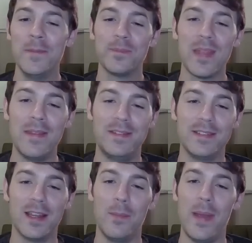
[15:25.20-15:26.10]
and this
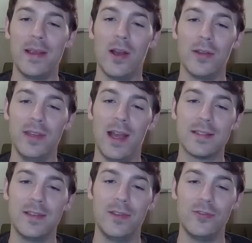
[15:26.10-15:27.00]
is going to make our
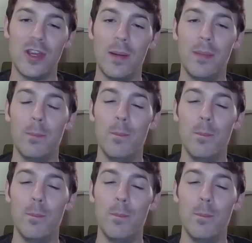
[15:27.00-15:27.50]
Deoxys' job